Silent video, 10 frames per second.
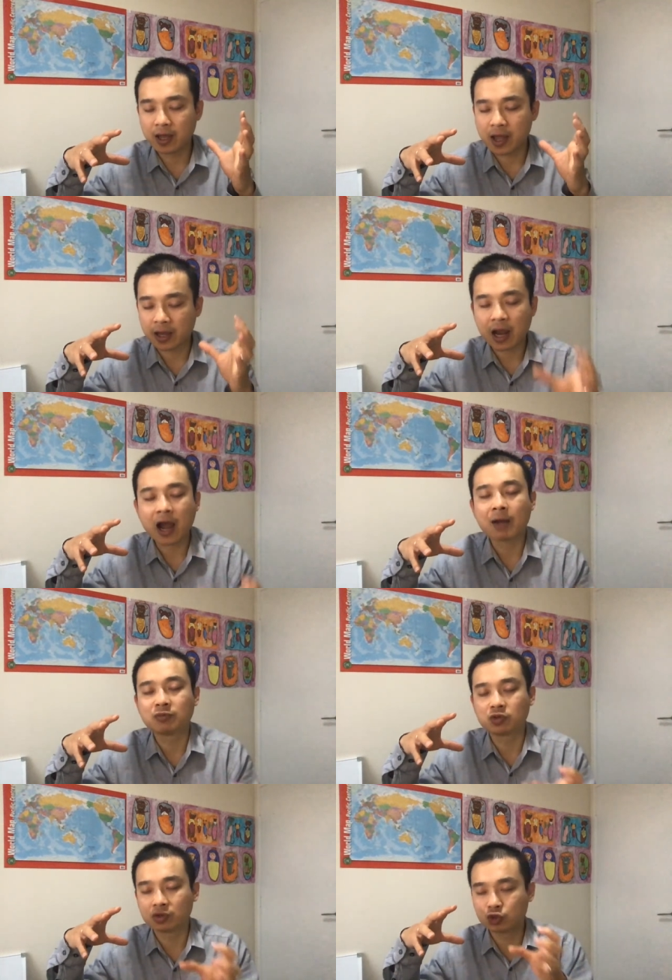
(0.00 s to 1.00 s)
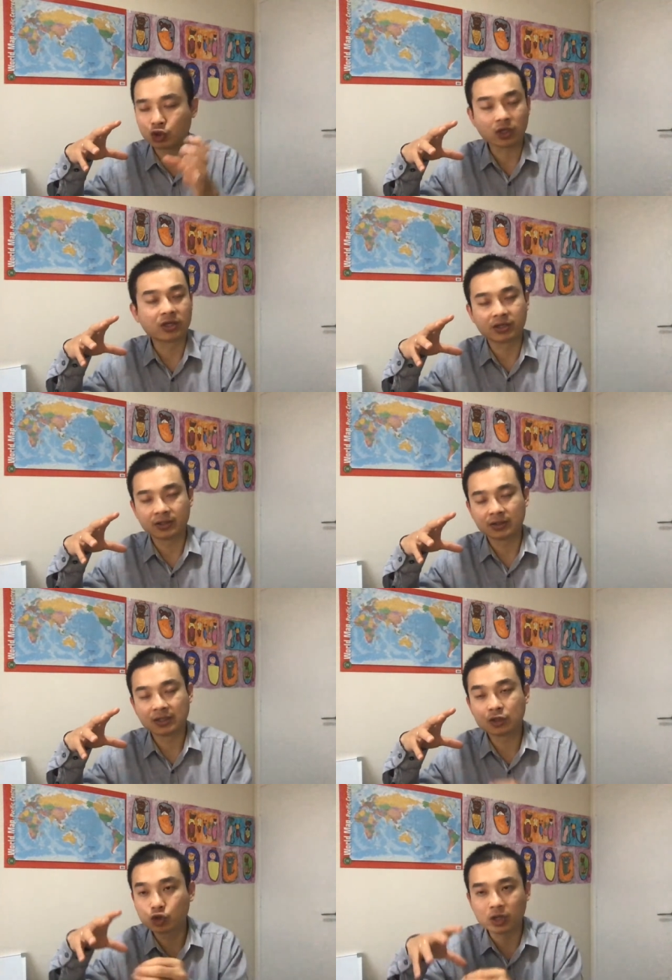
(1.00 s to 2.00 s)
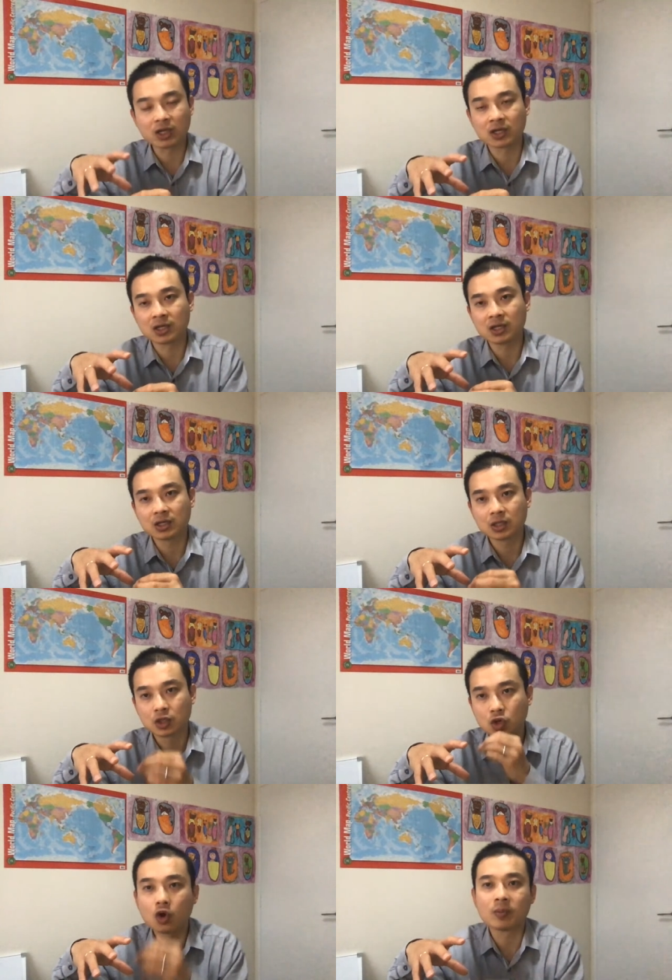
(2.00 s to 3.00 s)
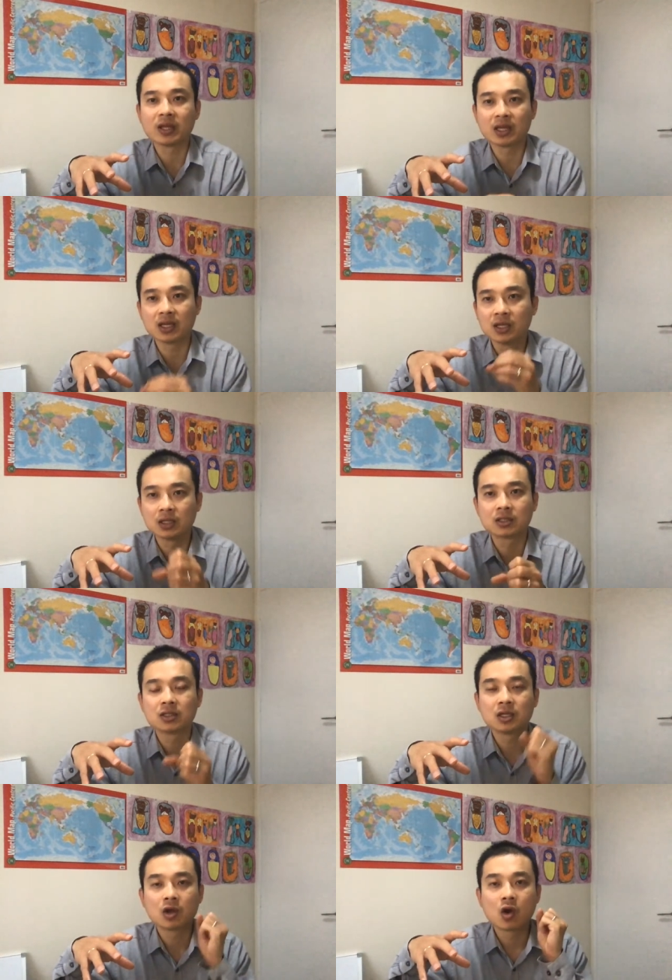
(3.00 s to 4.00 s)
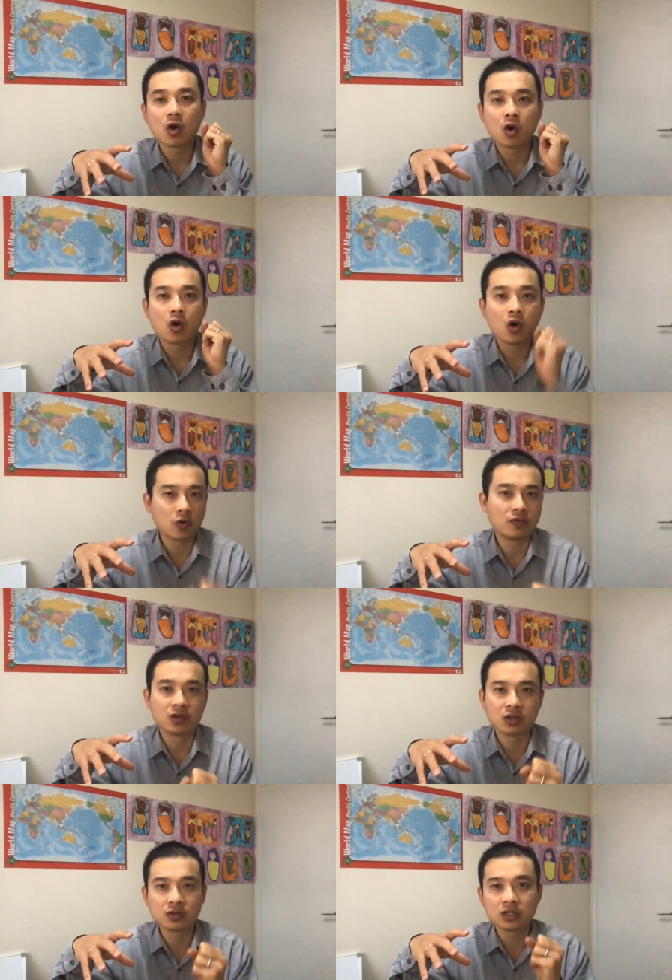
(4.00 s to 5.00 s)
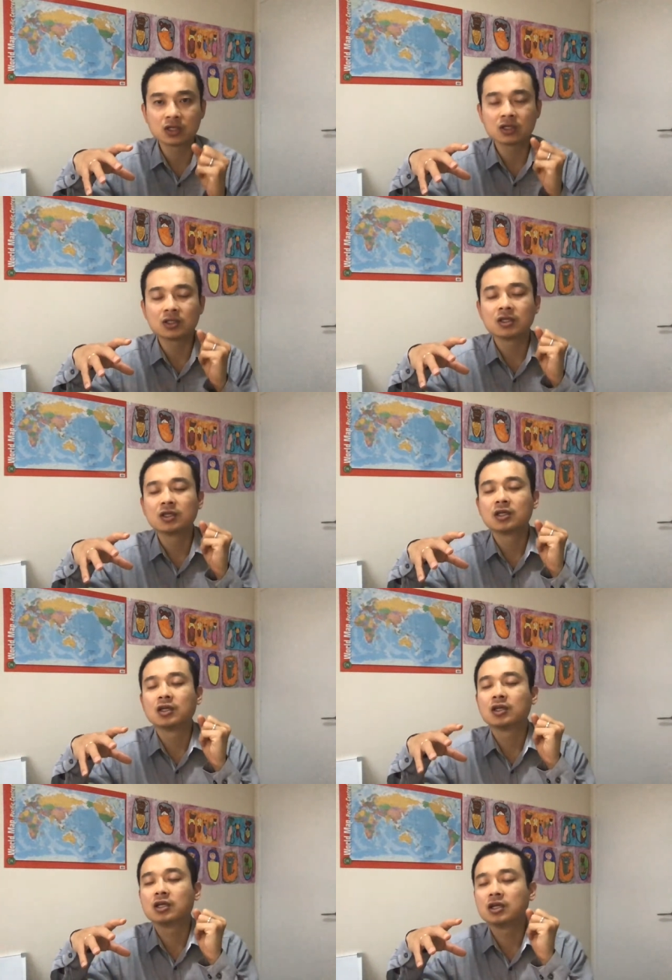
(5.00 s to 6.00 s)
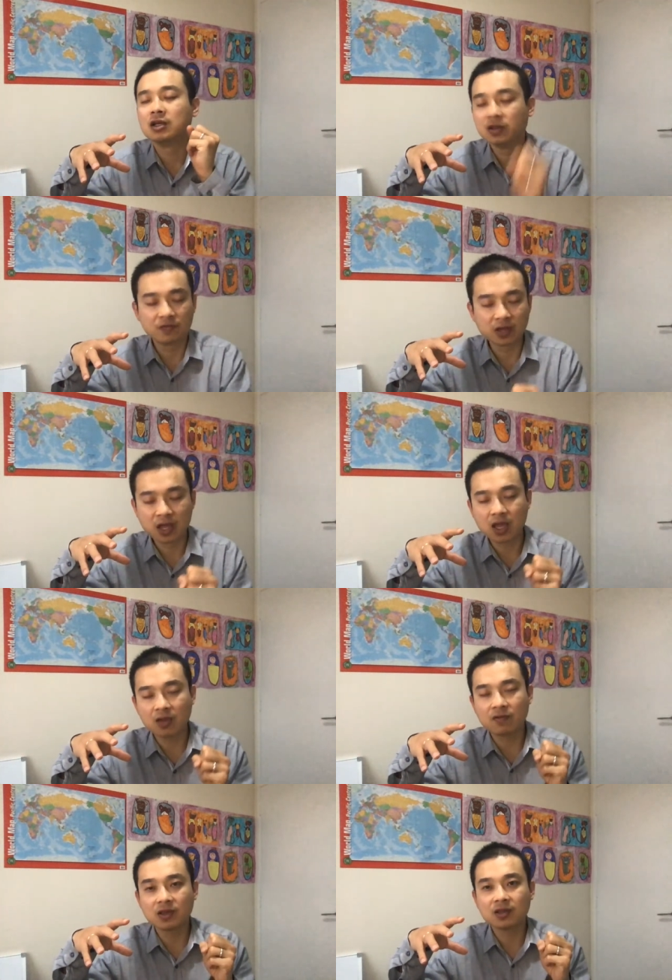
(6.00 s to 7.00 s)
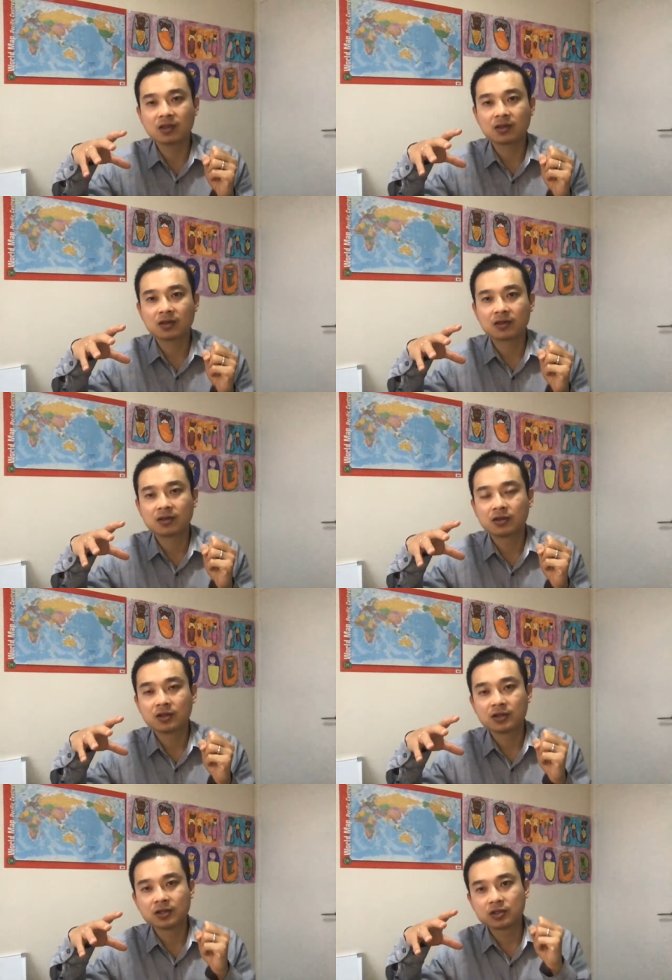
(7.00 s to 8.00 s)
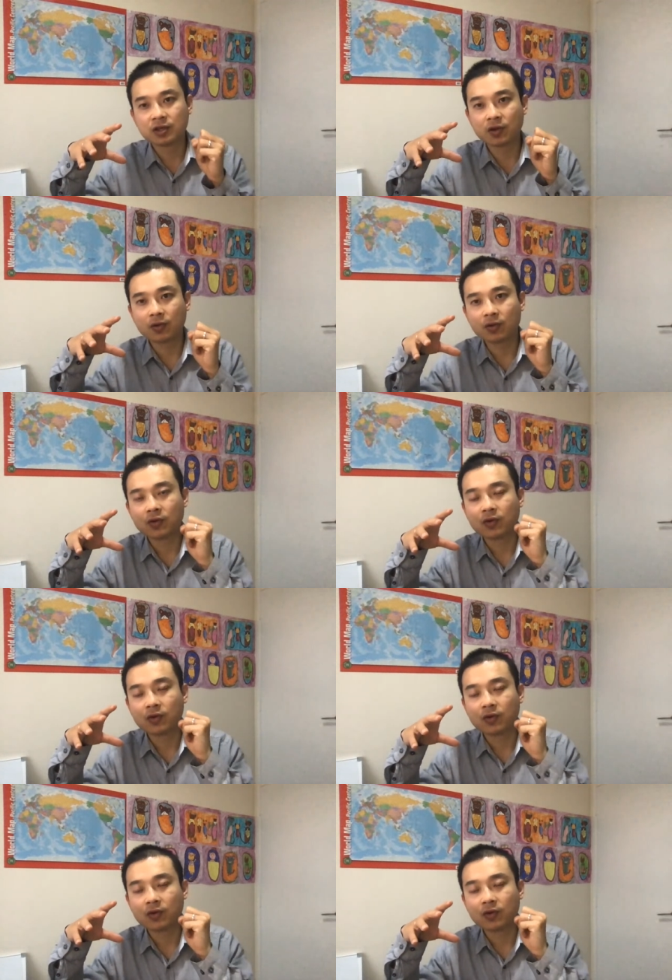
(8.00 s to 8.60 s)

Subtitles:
It comes to a trigger. The trigger normally is overusing it, lifting heavy. So